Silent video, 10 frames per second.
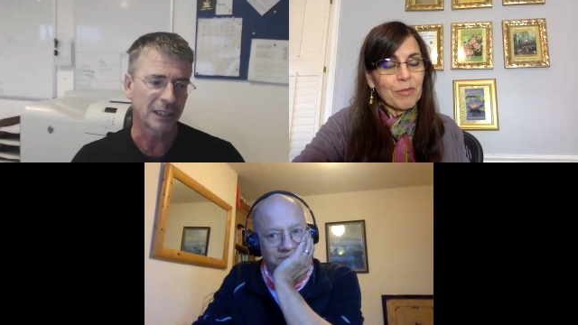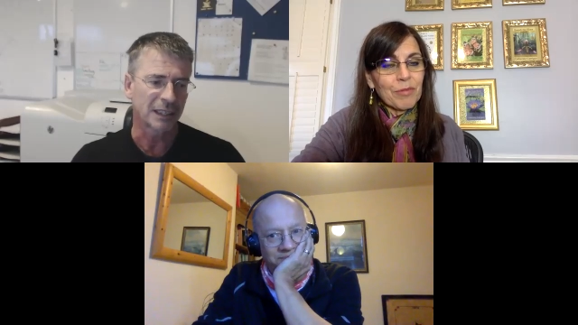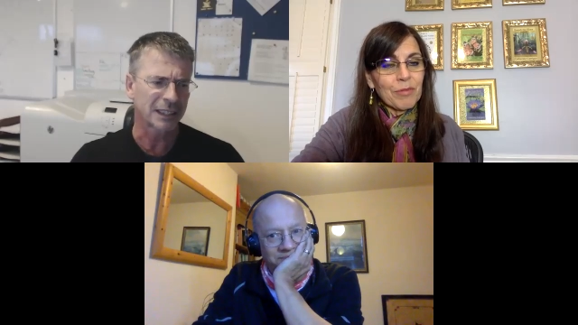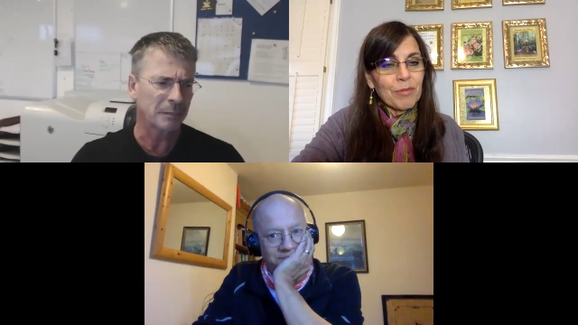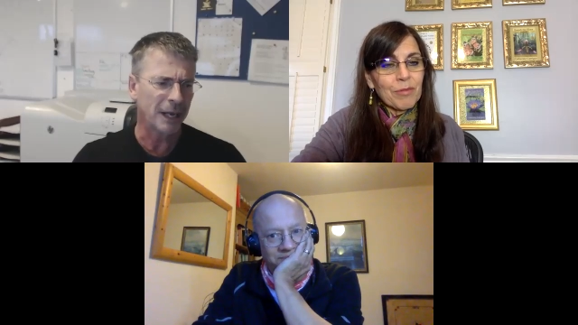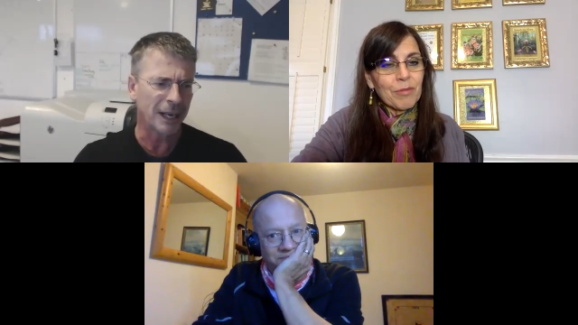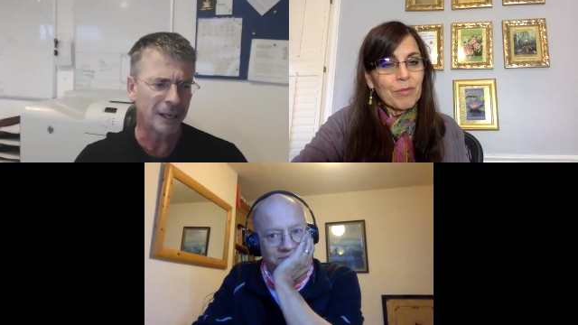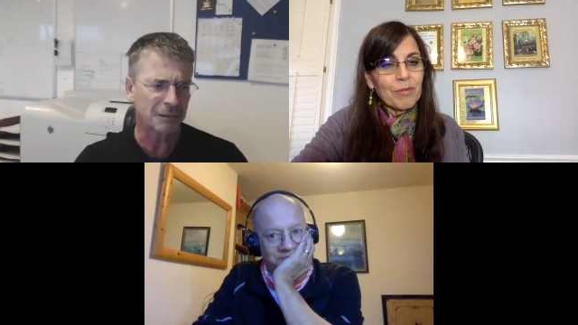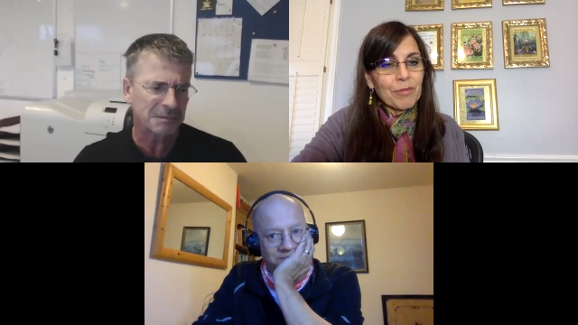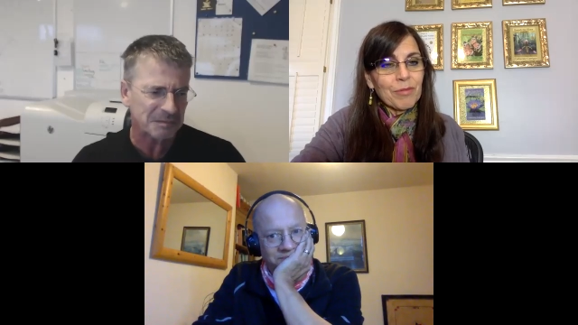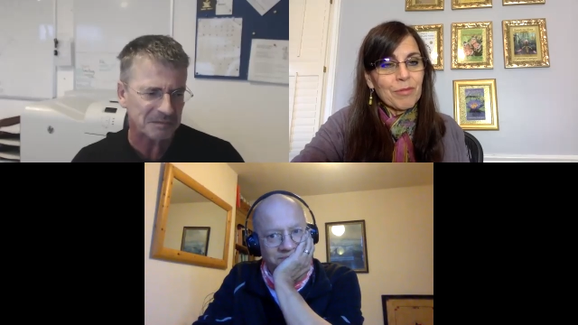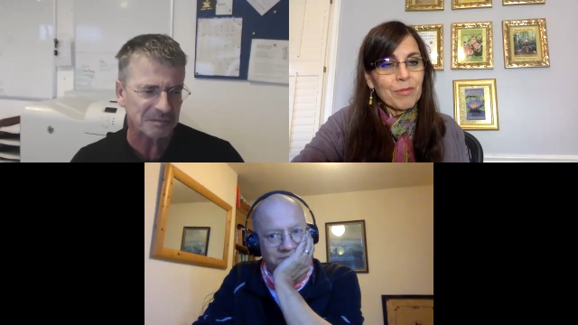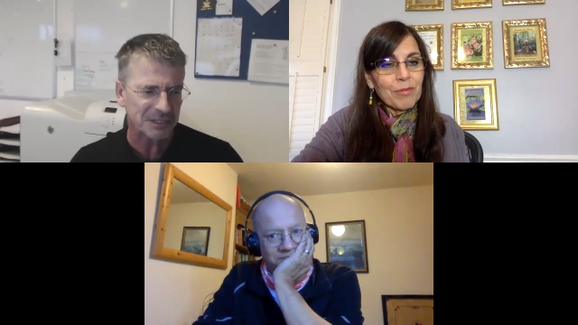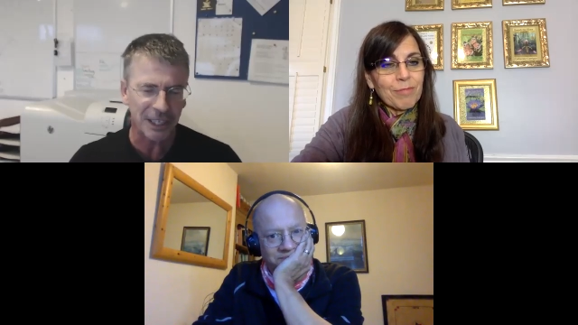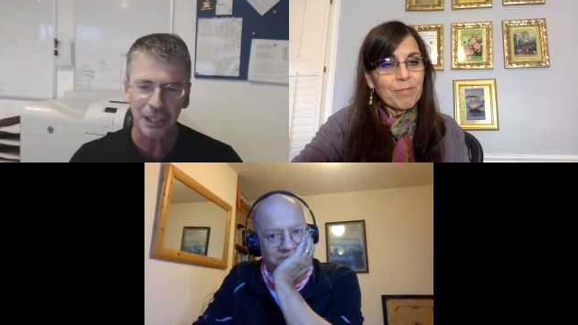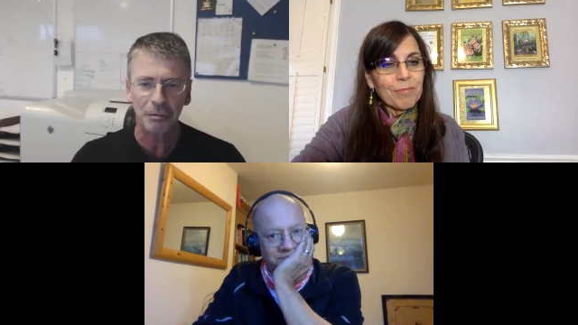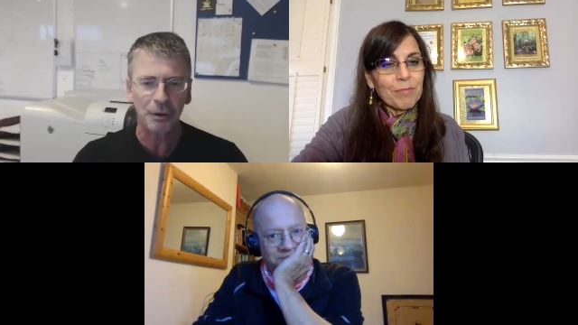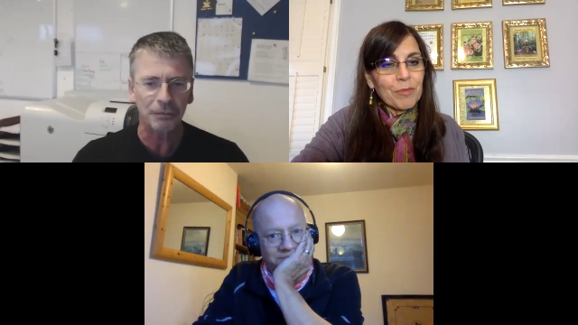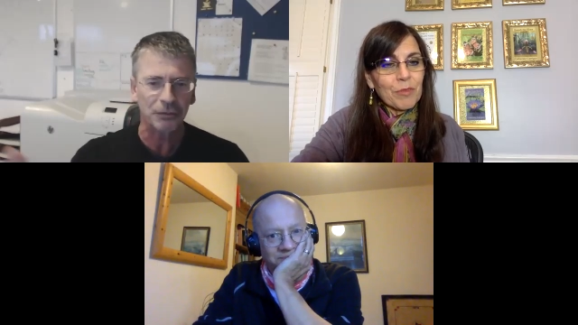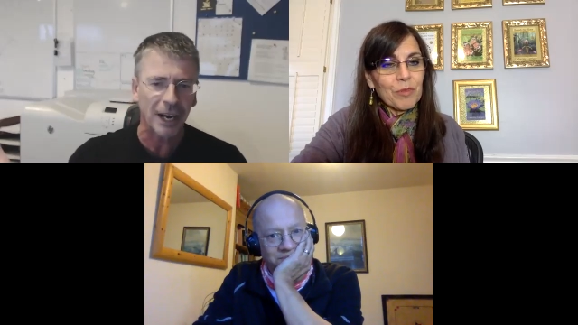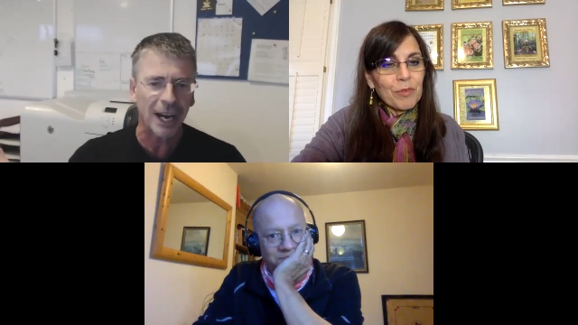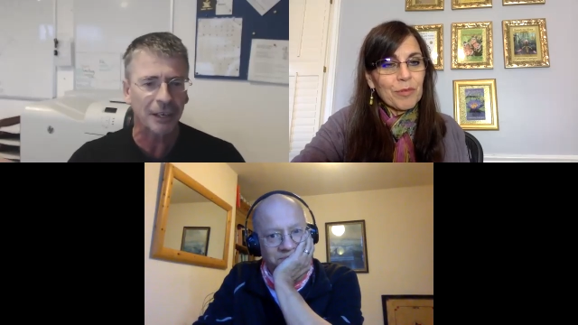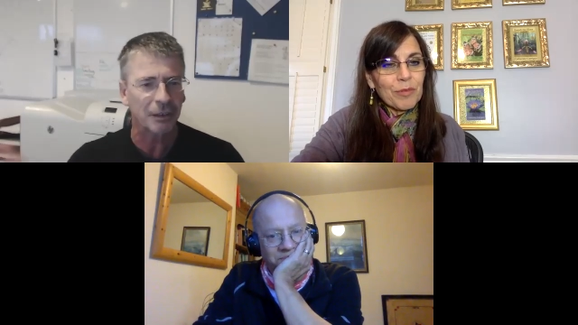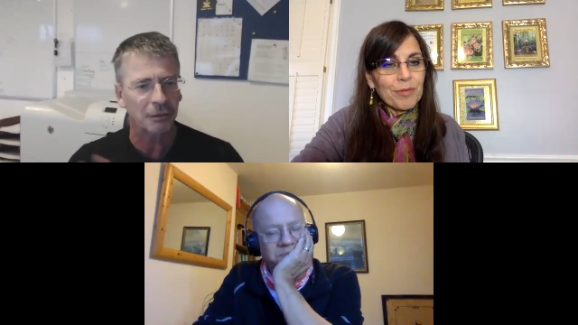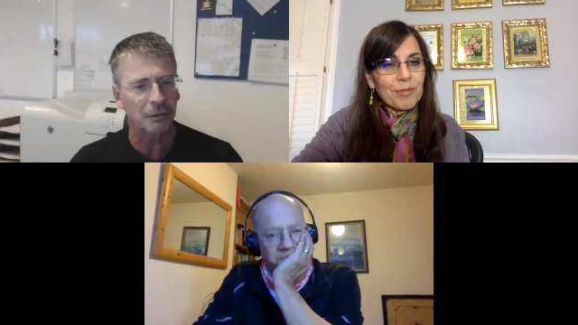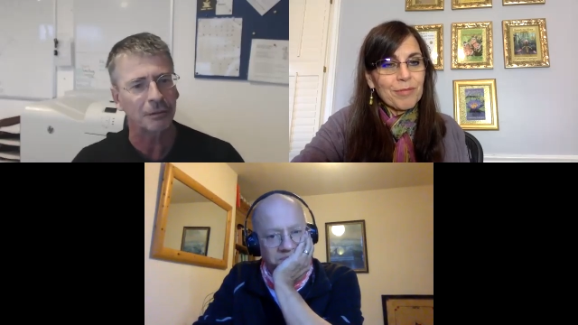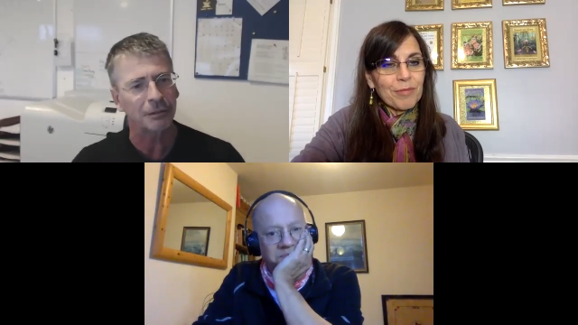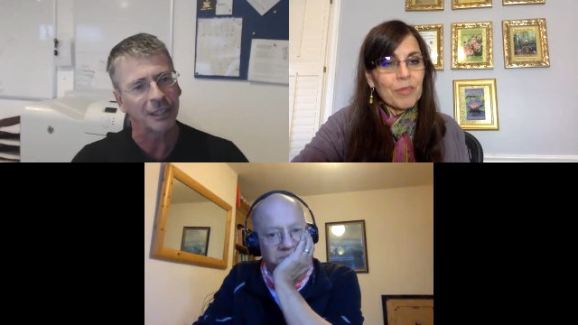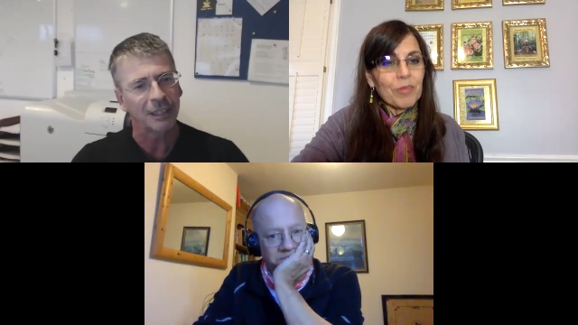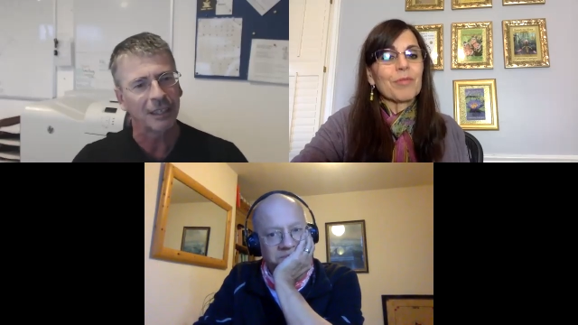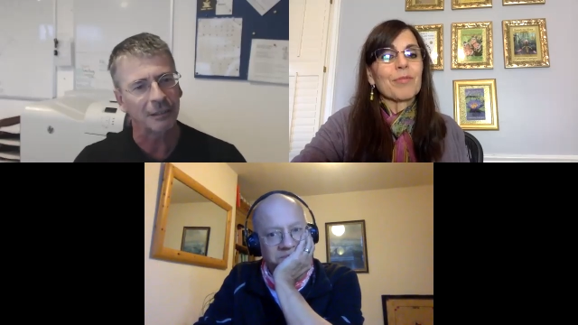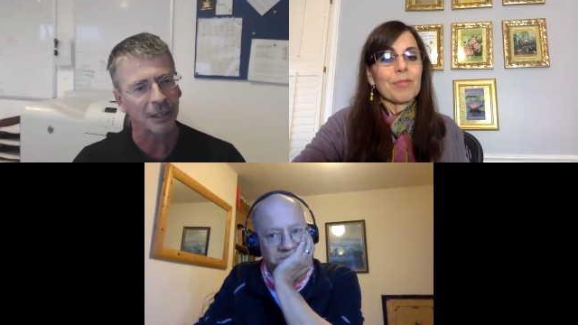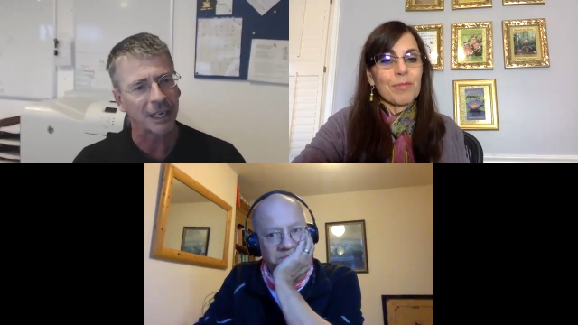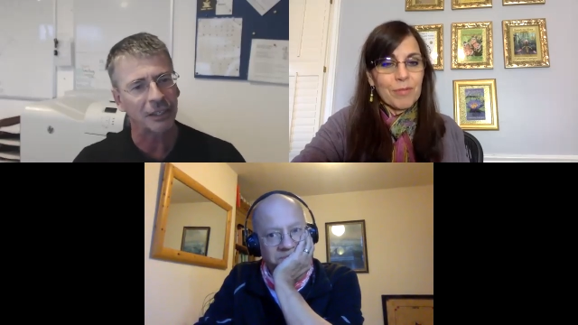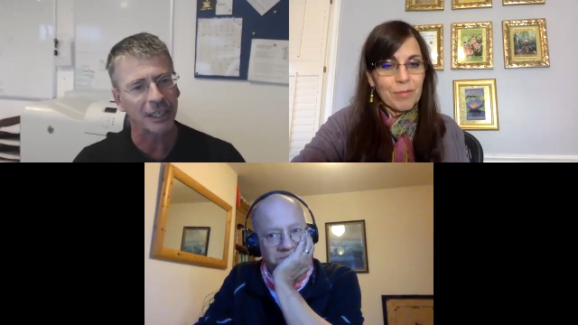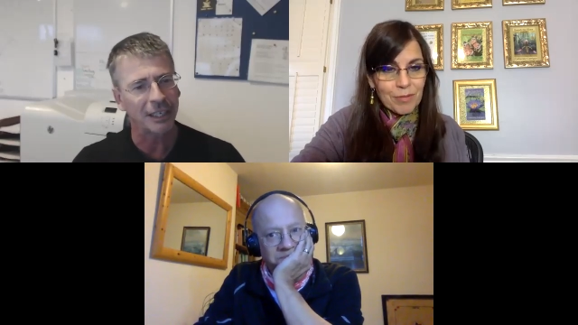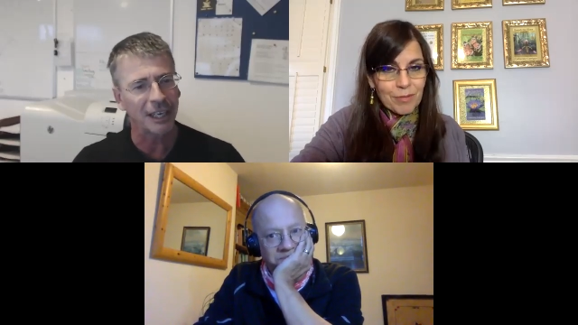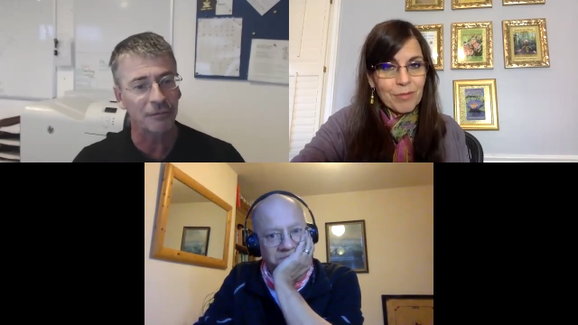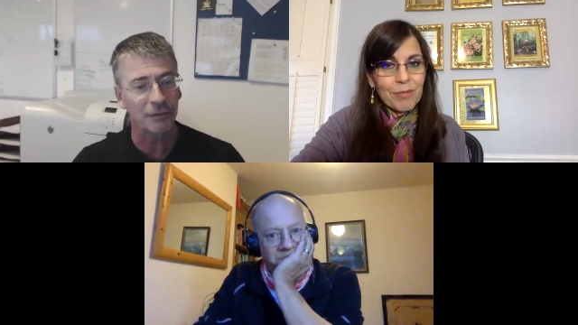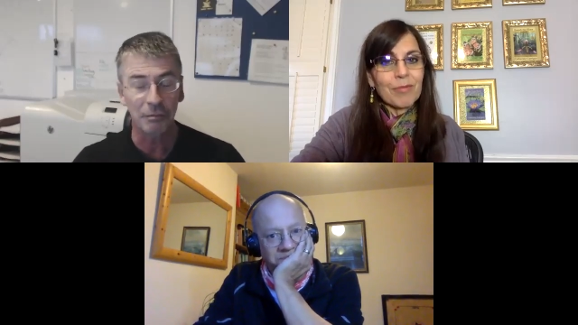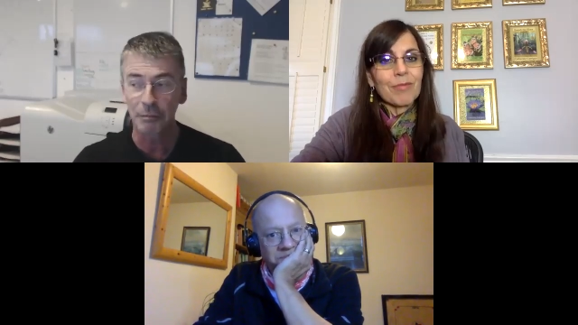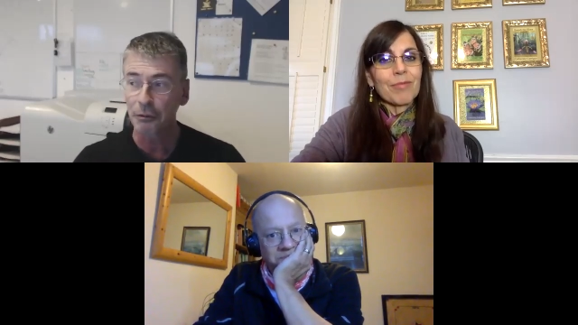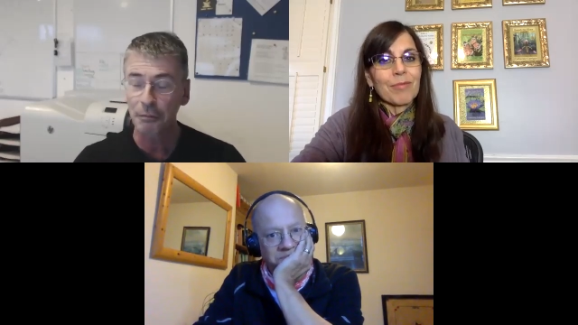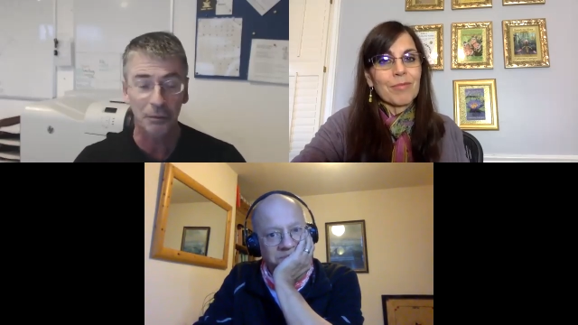Speaker 1: somehow takes you off track or or actually leaves you with more